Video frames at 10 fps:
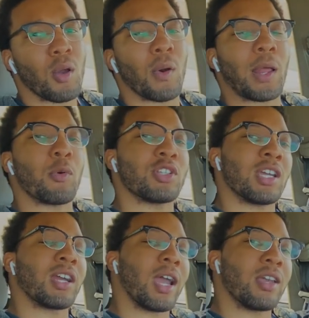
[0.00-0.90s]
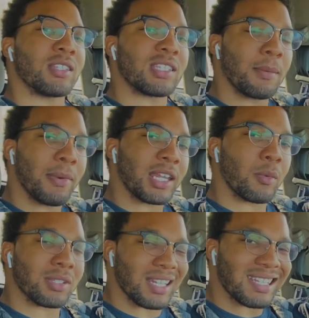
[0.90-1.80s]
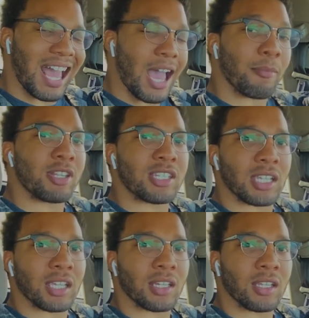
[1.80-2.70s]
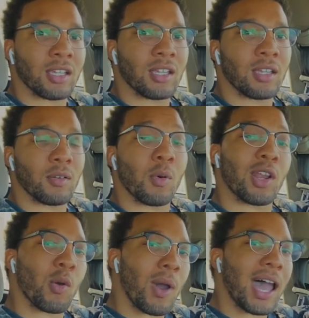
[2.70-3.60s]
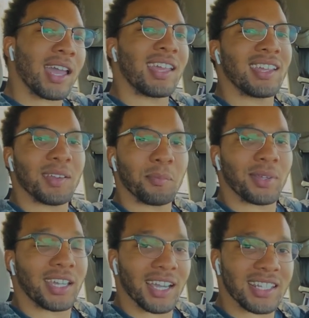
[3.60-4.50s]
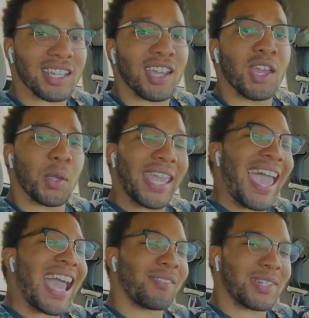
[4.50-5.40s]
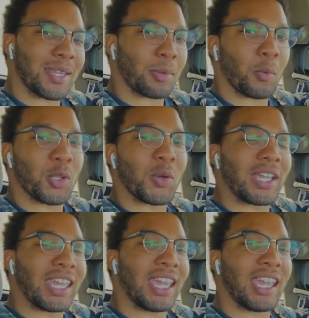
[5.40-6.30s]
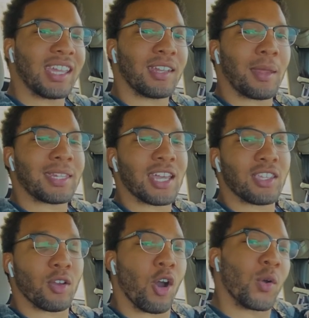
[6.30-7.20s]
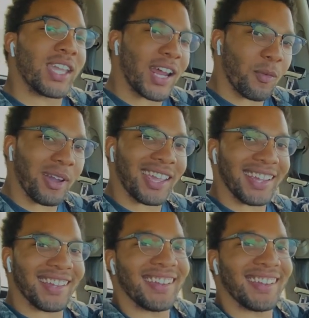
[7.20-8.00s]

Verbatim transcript: When I was younger, I used to say money was a time machine. Wonder why? Because if you ask for something when you were a kid, they tell you, "Oh, you gotta wait."